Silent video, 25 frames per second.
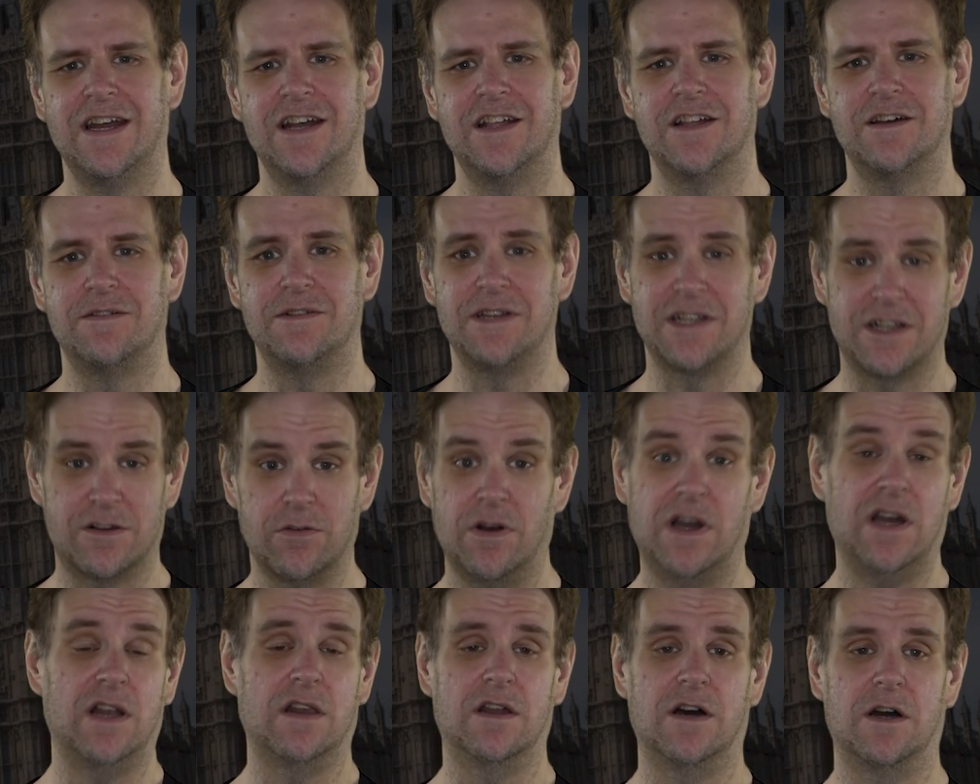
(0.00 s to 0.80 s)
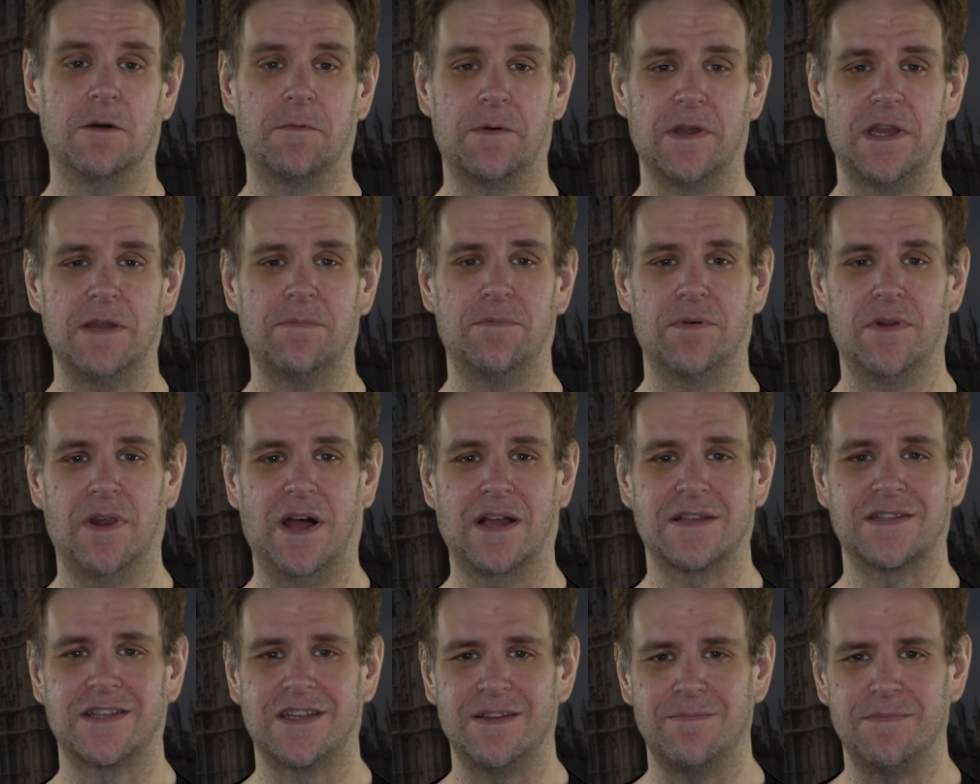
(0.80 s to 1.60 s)
there have been quite a lot of people
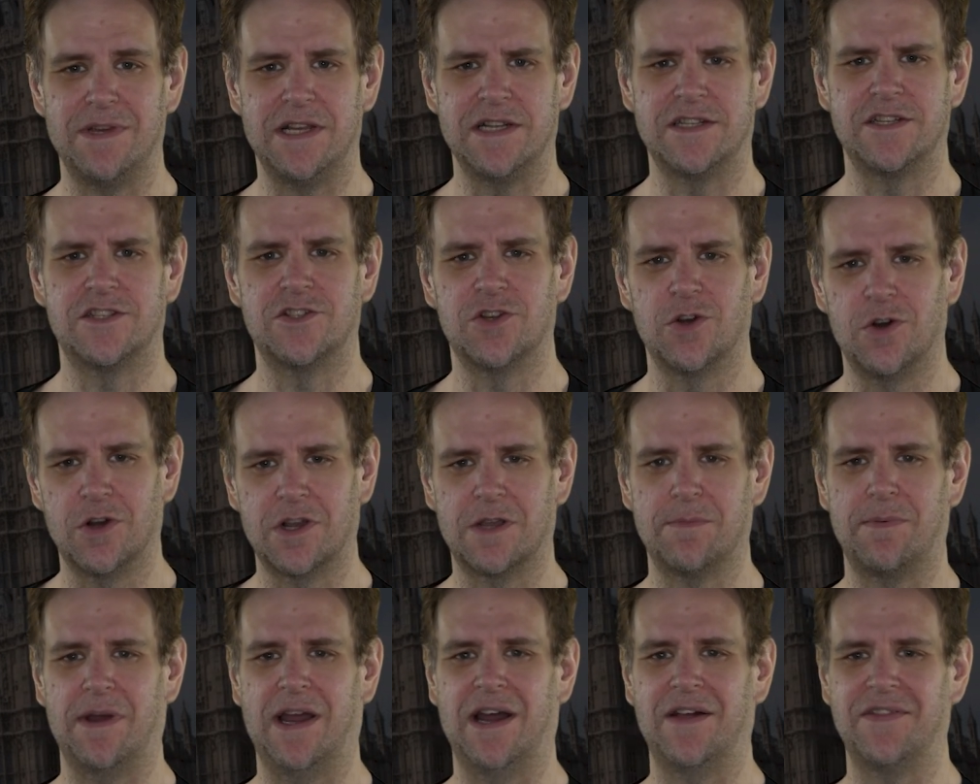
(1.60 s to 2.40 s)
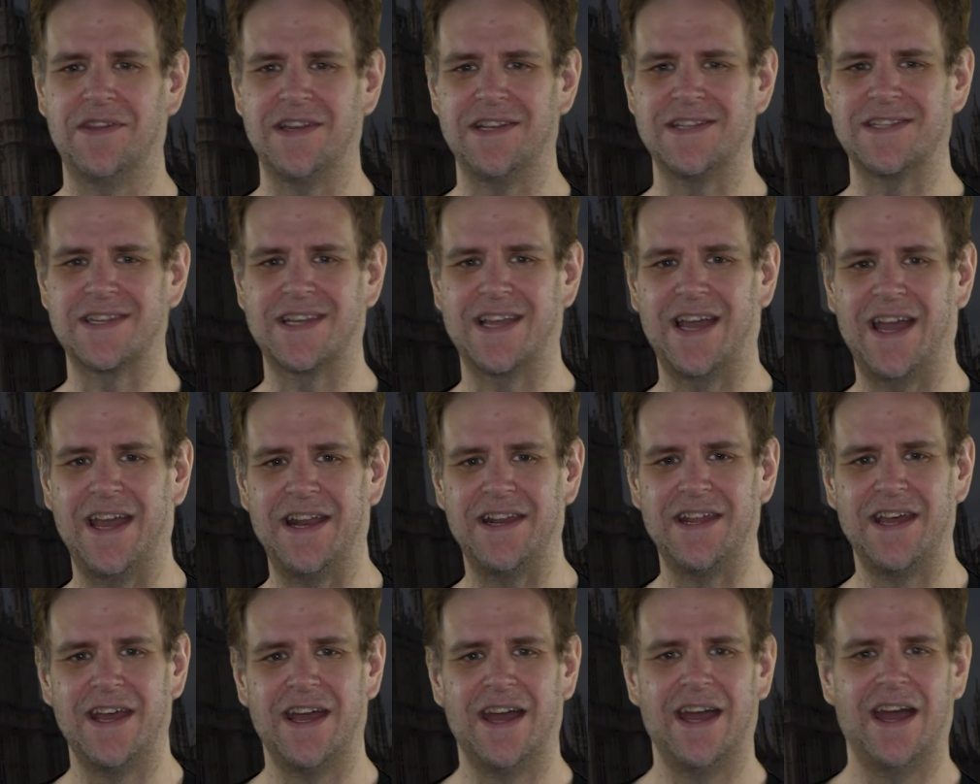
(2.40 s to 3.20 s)
asking me to talk about these
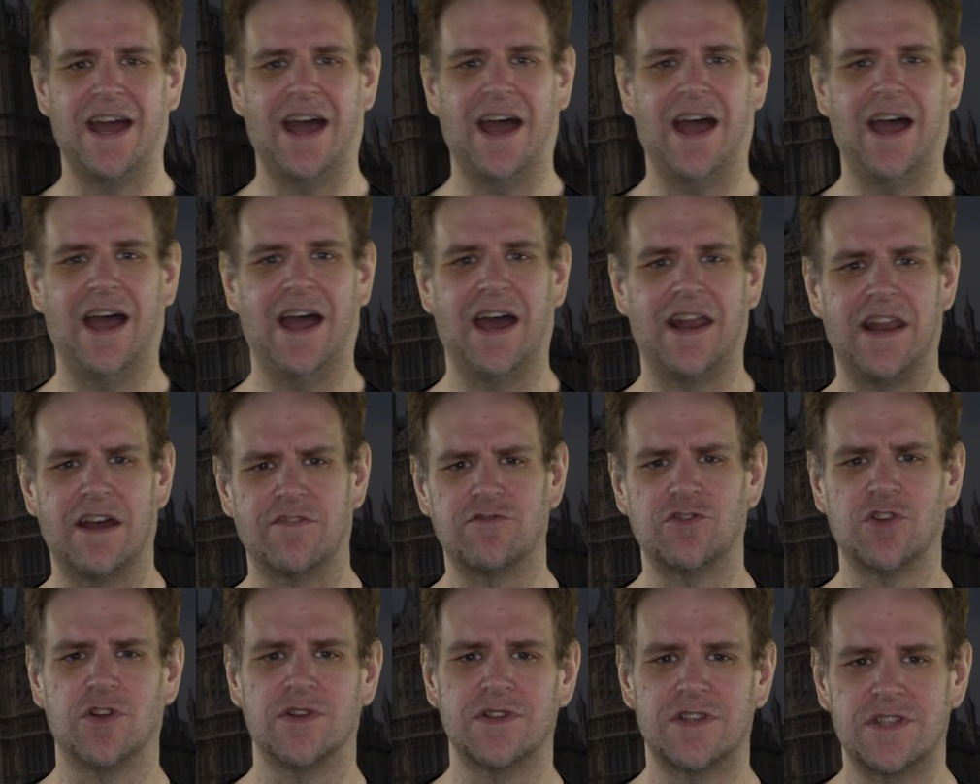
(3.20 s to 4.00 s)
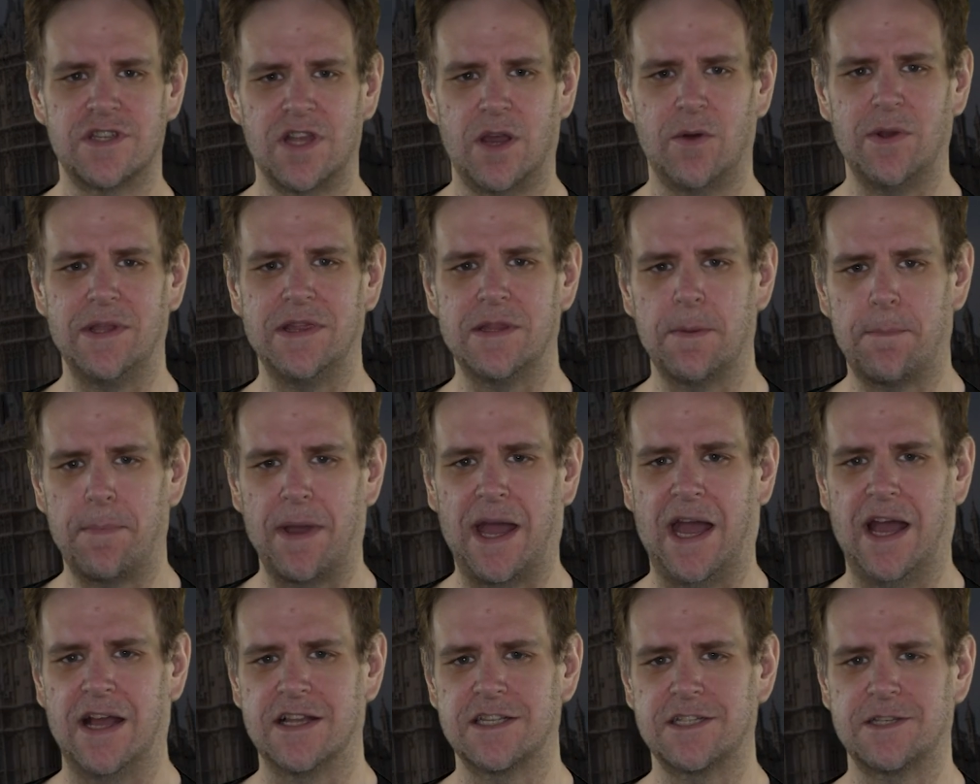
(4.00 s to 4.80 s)
again, and I've done so in the
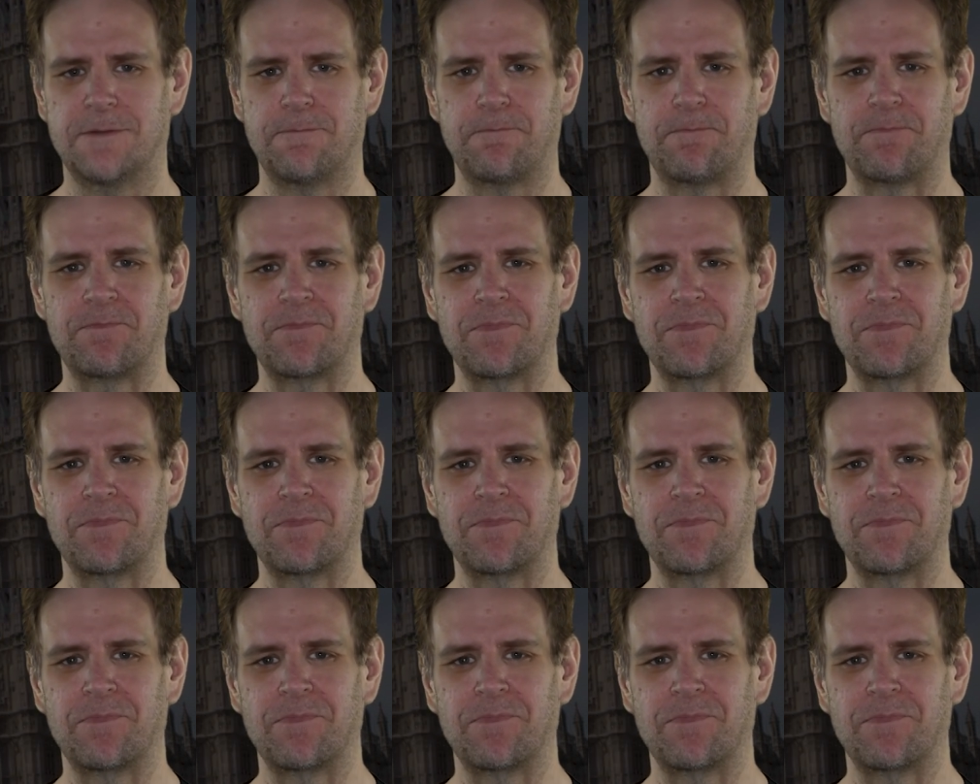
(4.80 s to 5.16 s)
past.